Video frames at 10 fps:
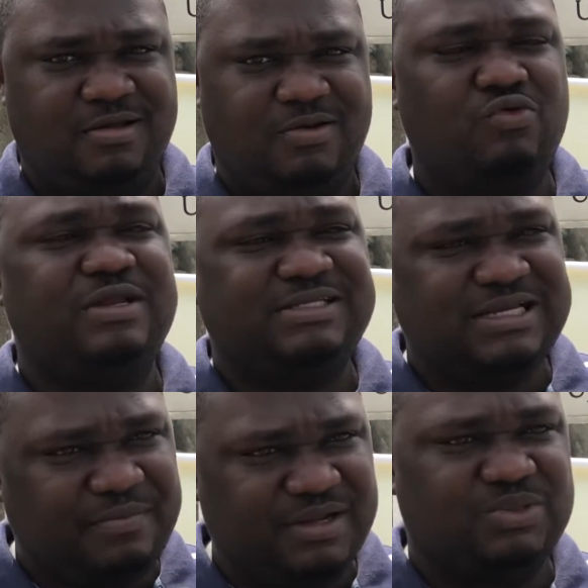Who
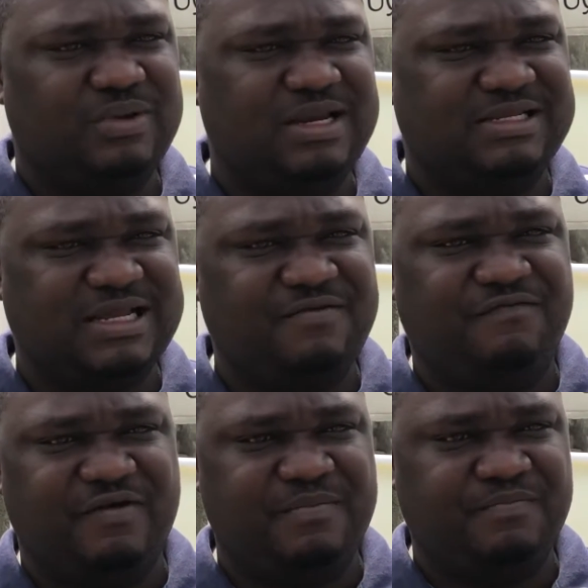determines when the time
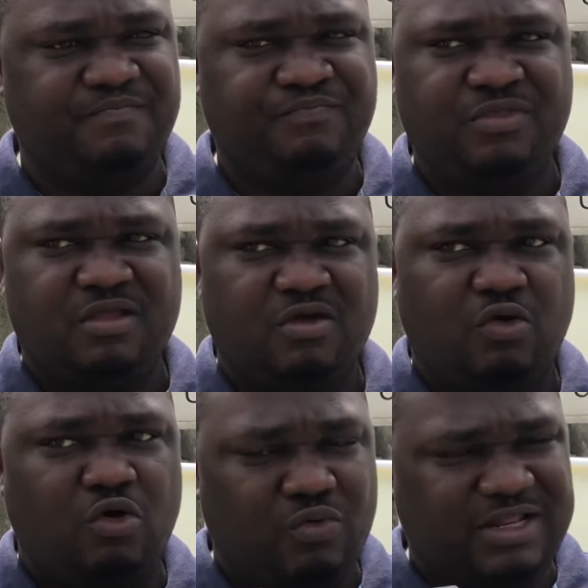frame,
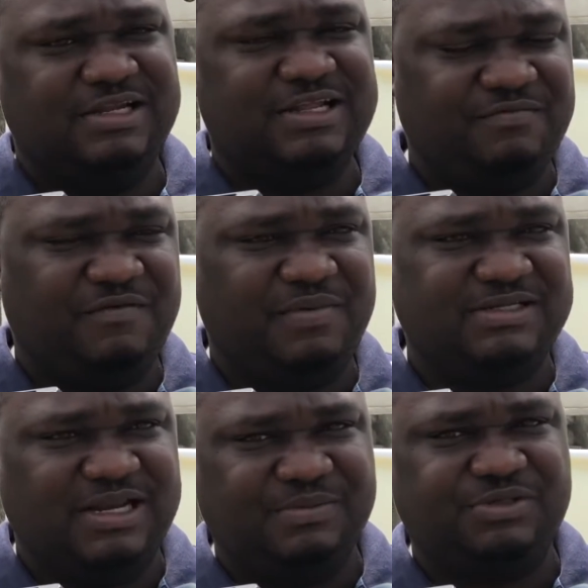or whether the time frame
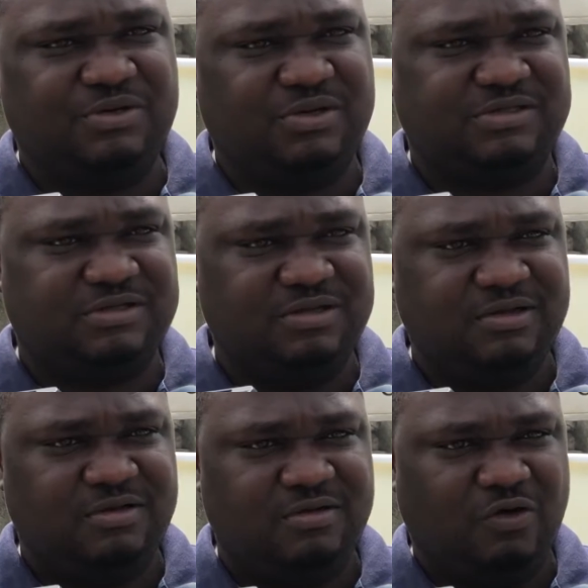has elapsed or not?
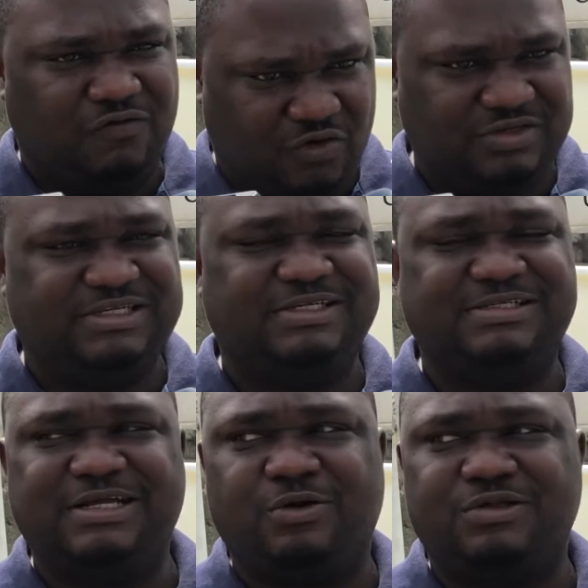Of course, it
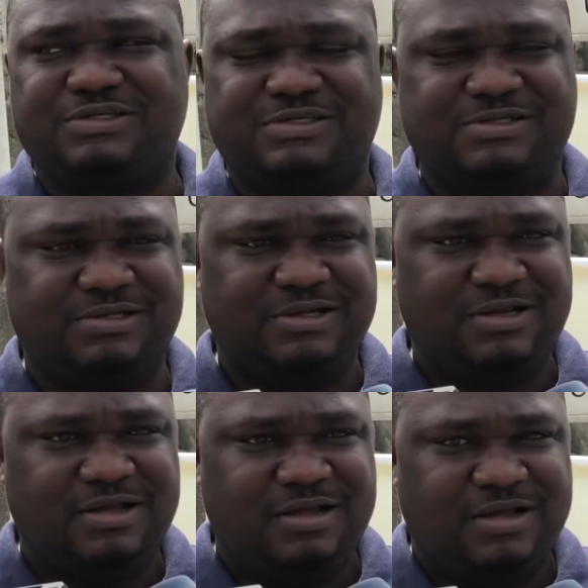is the court.
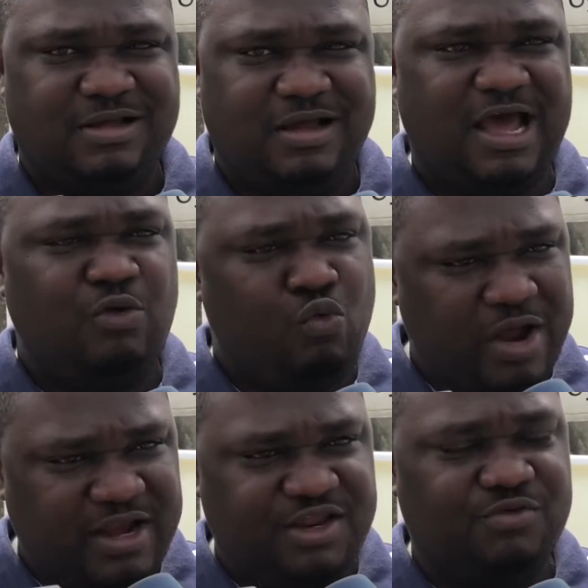And
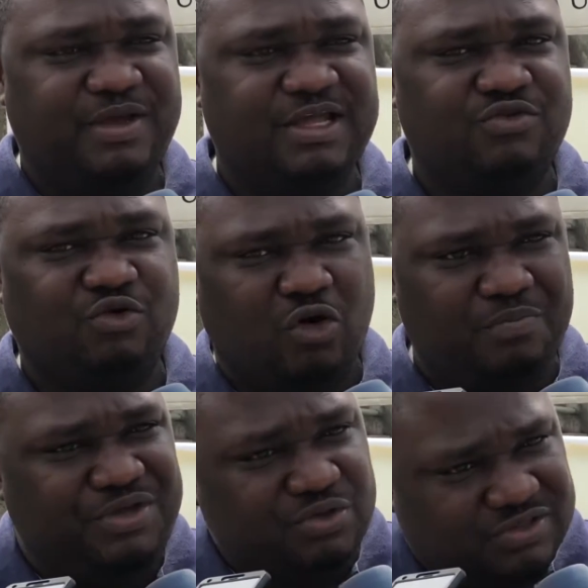when do you begin to
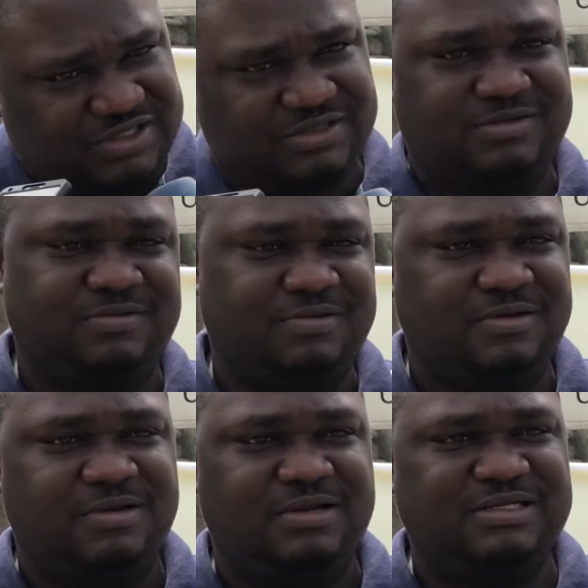compute
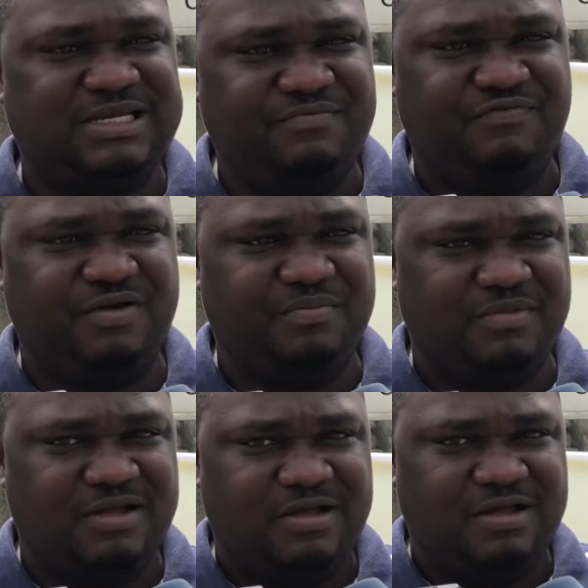the time frame?
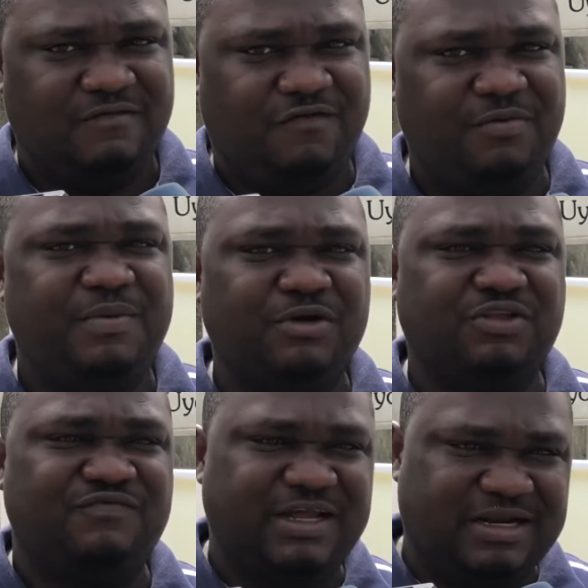From the
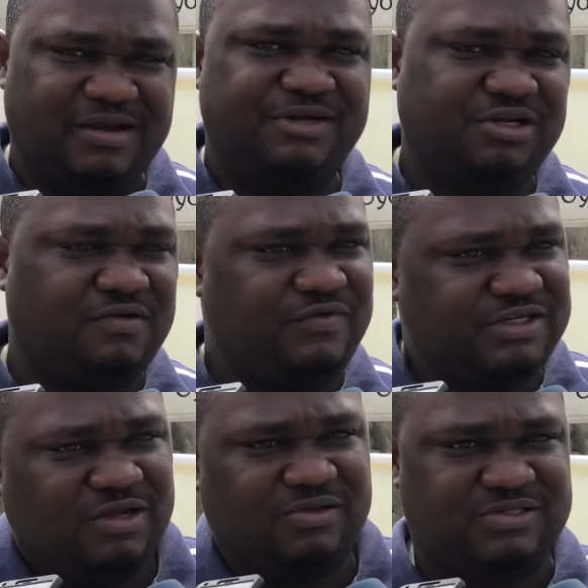point of declaration of
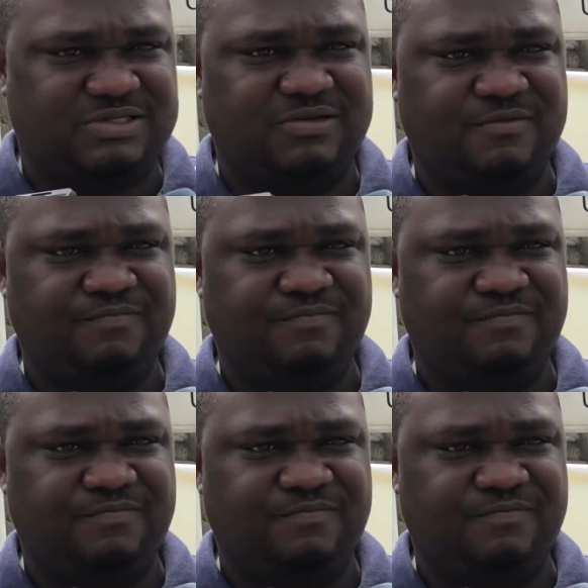results.